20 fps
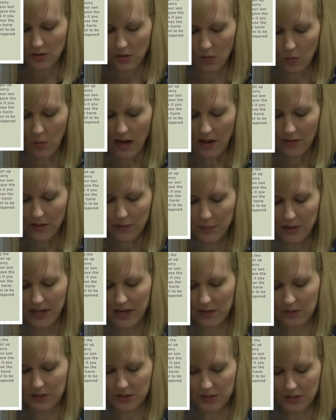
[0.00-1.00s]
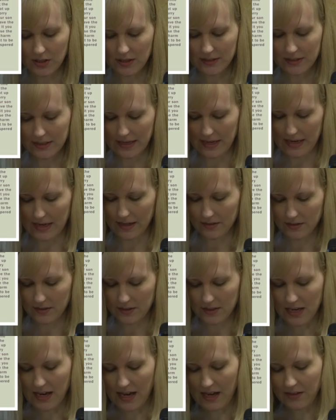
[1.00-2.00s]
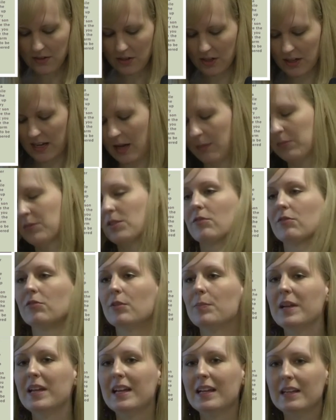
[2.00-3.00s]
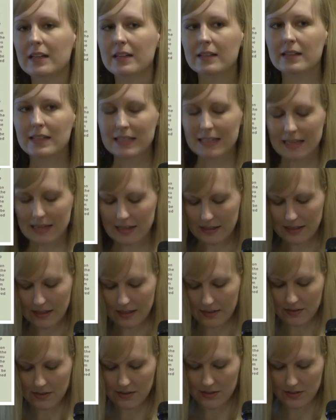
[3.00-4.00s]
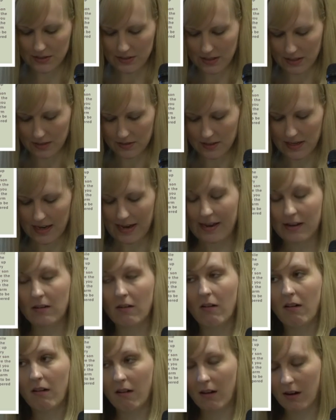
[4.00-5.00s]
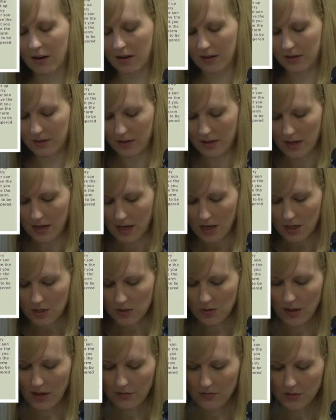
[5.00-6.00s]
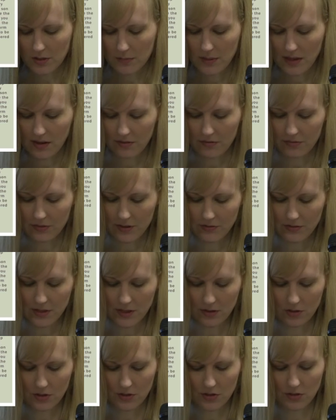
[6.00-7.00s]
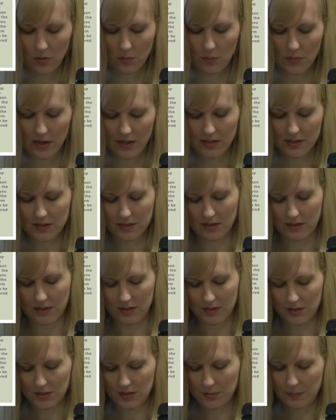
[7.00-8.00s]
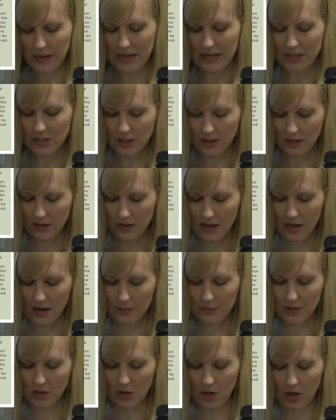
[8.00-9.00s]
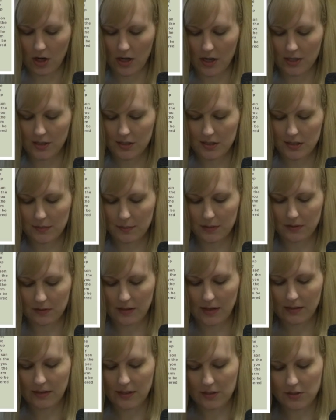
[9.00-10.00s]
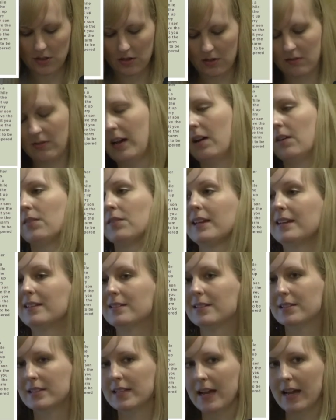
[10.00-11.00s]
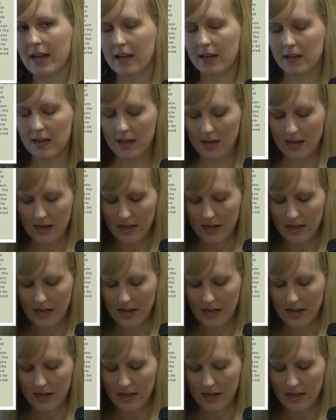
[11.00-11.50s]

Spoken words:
So while the plane was still at the gate, the toddler kept repeatedly kicking the seat, and hard. So after about 15 or so minutes of this, the patient got up the courage to politely turn around and say,